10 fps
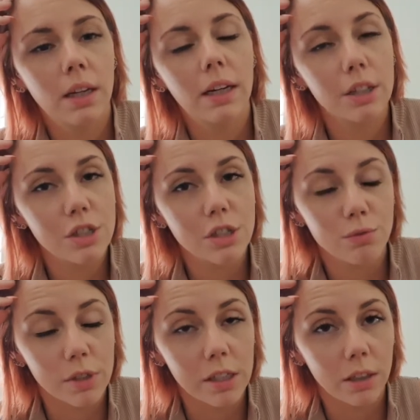And it's
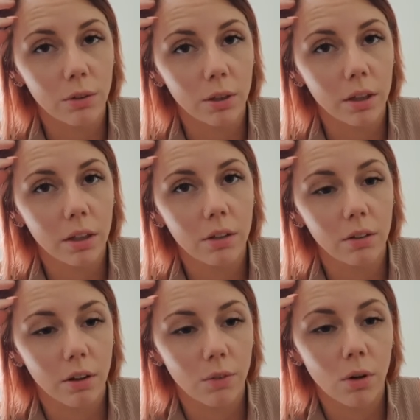just really annoying
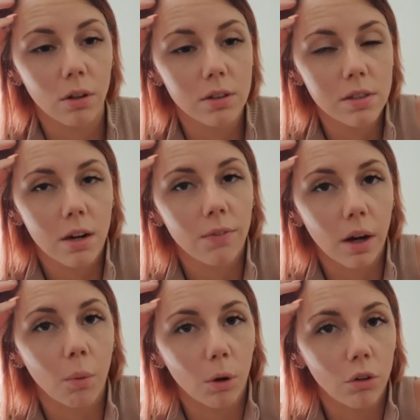because I've got stuff
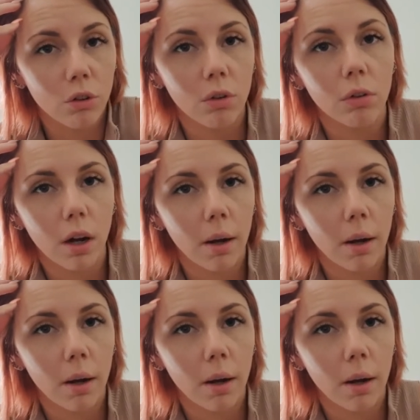that I want to do.